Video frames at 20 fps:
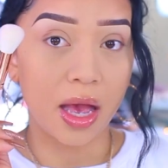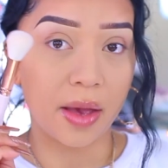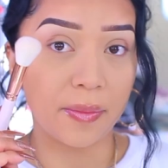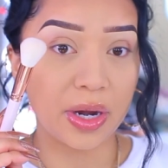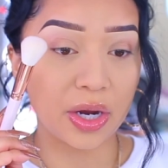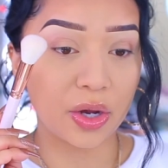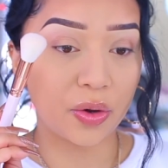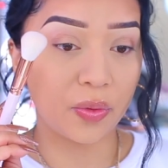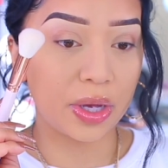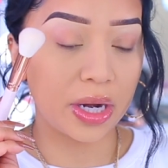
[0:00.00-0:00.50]
I'm
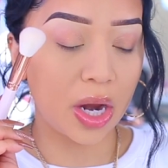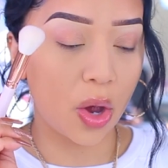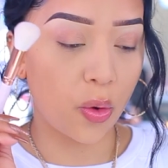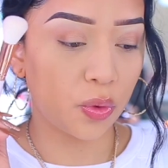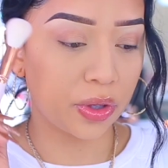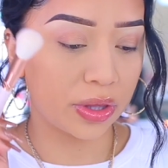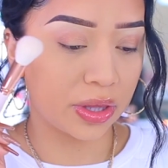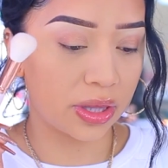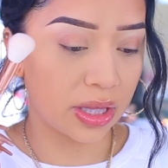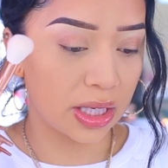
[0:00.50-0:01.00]
going to go in
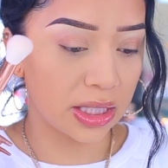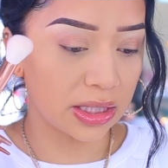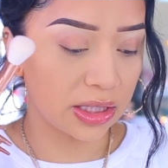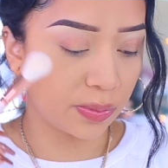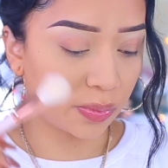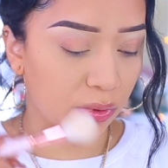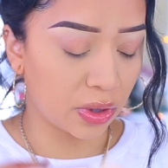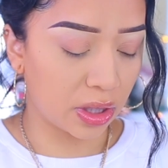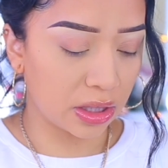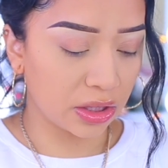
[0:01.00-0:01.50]
with this
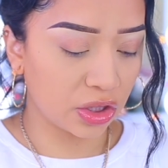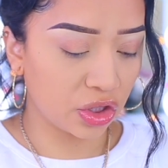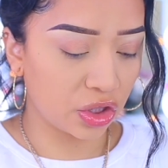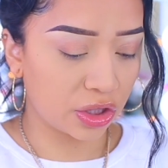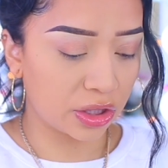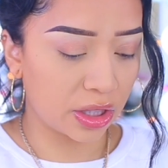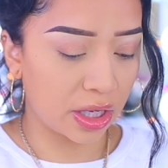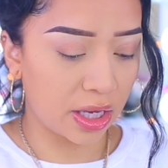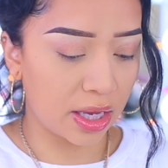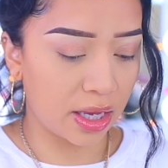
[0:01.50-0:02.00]

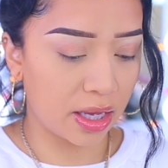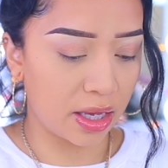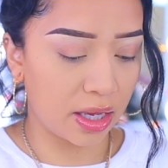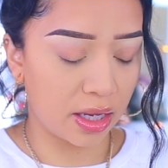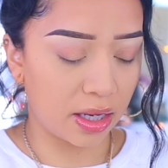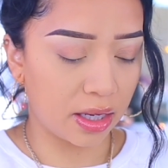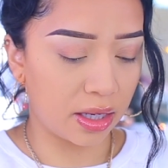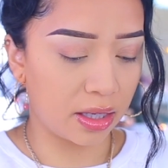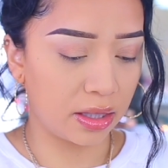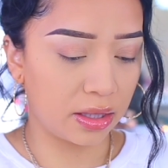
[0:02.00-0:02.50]
brush
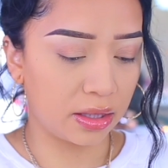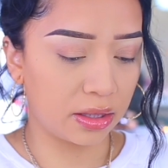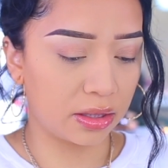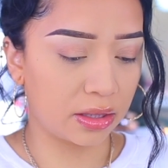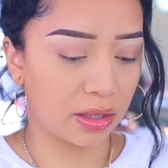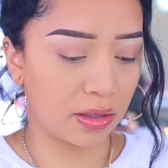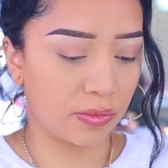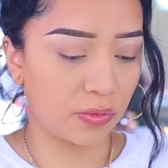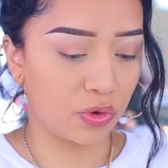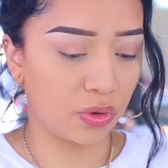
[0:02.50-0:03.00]

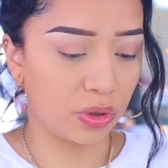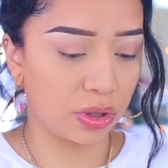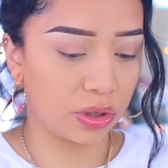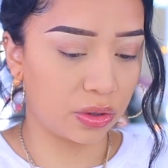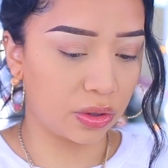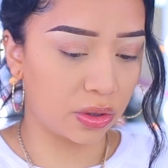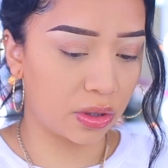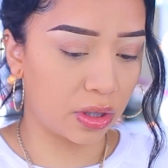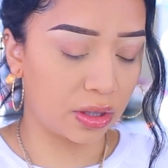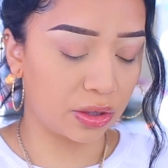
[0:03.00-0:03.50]
and I'm going
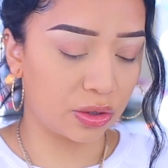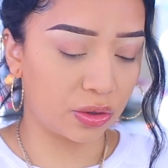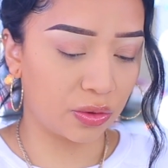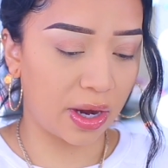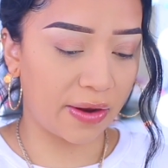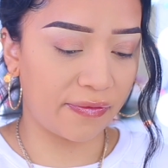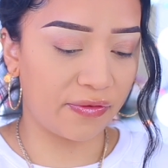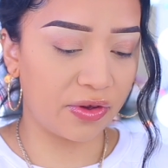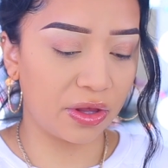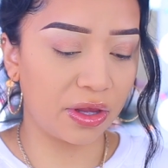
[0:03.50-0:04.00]
to contour.
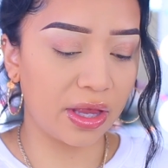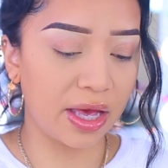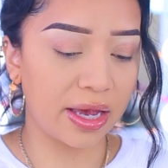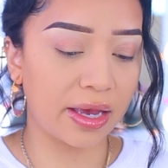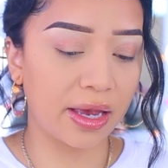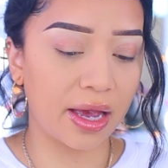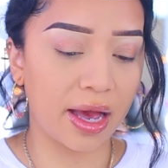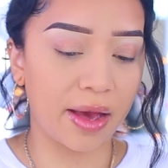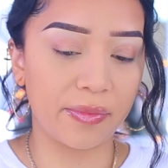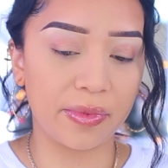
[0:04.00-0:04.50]
I feel
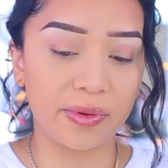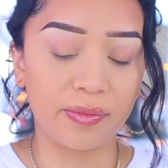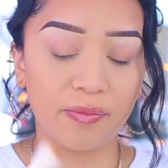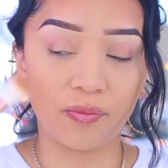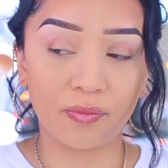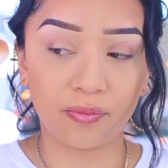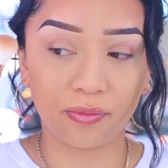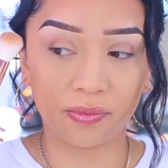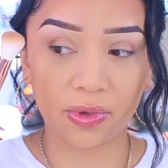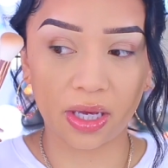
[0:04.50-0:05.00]
like I'm
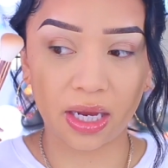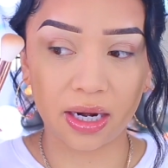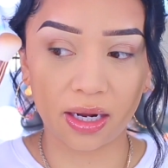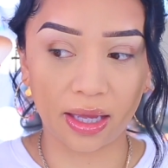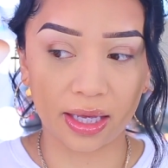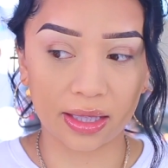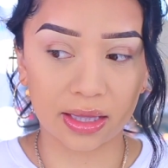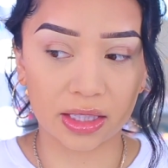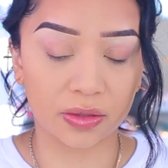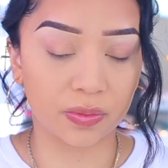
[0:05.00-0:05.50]
going to
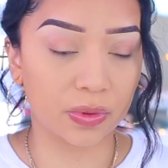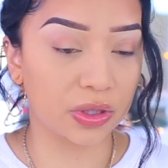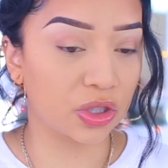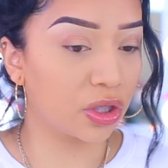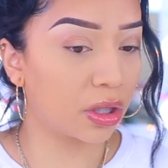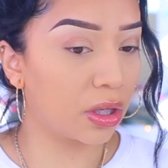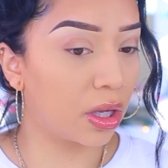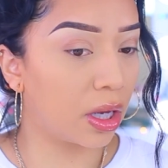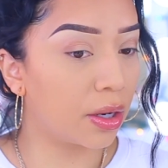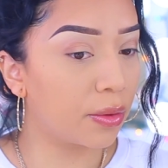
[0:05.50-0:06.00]
like this brush
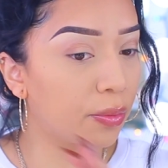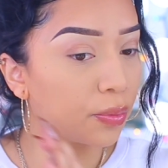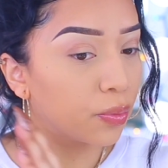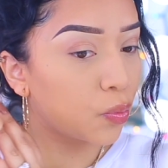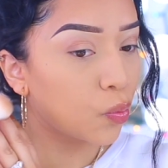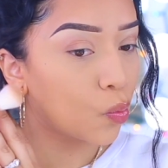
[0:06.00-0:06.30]
a lot.